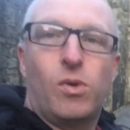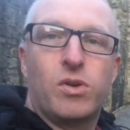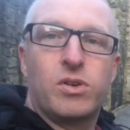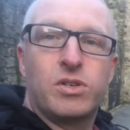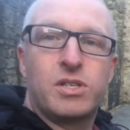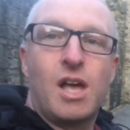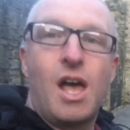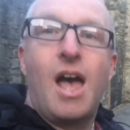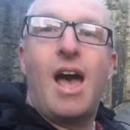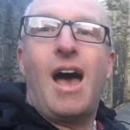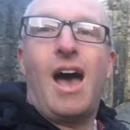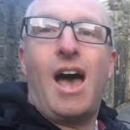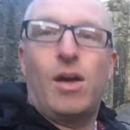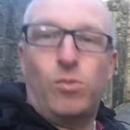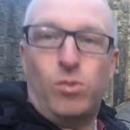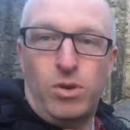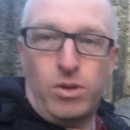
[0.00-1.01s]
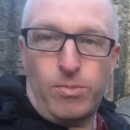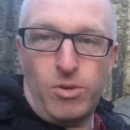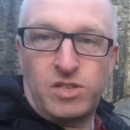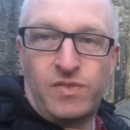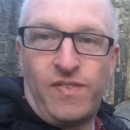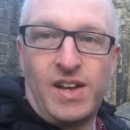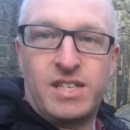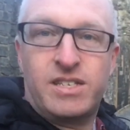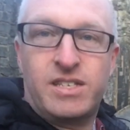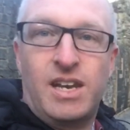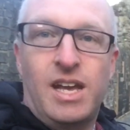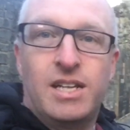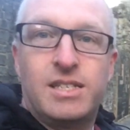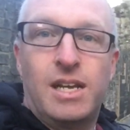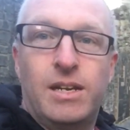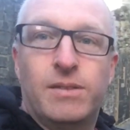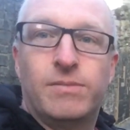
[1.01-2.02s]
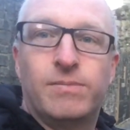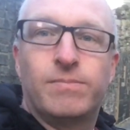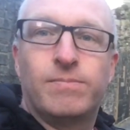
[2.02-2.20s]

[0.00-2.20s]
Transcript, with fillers: ones and one of the most fascinating.